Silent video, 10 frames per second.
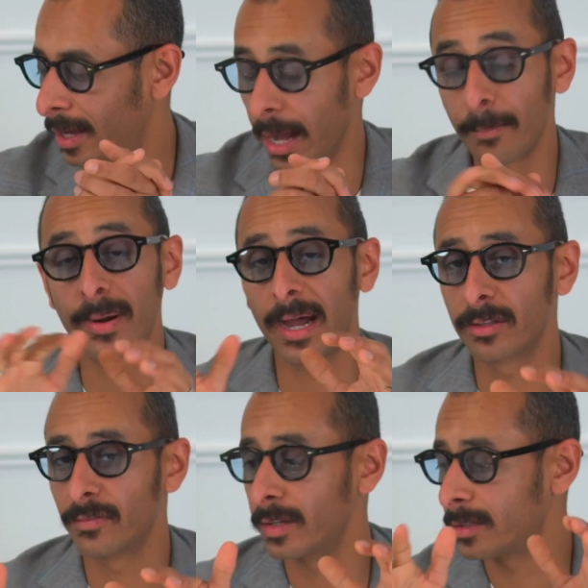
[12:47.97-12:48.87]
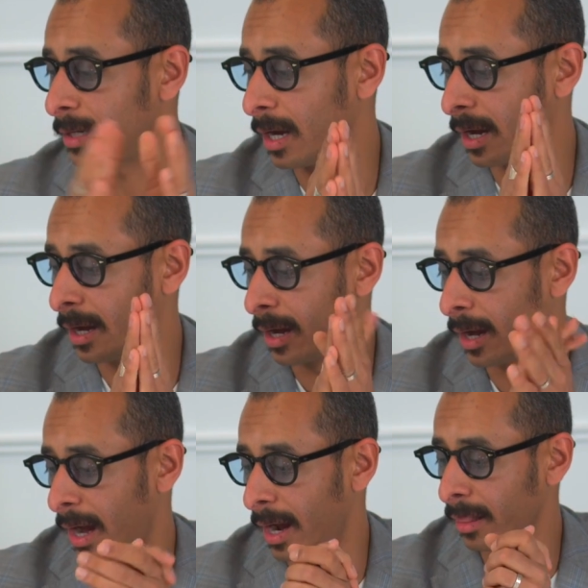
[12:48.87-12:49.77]
I'm proud of it.
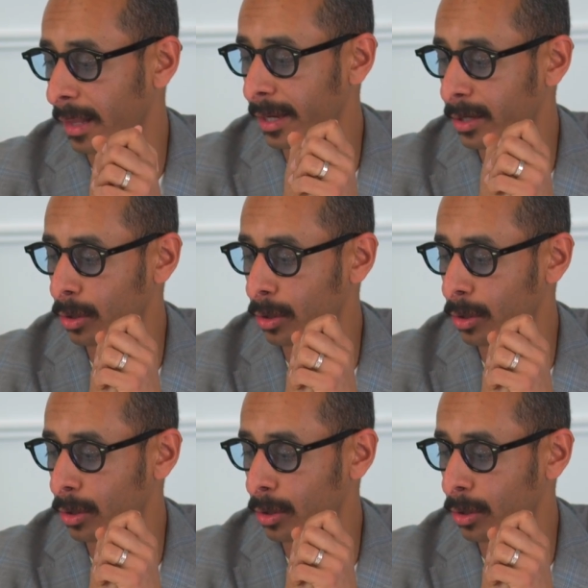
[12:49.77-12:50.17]
I like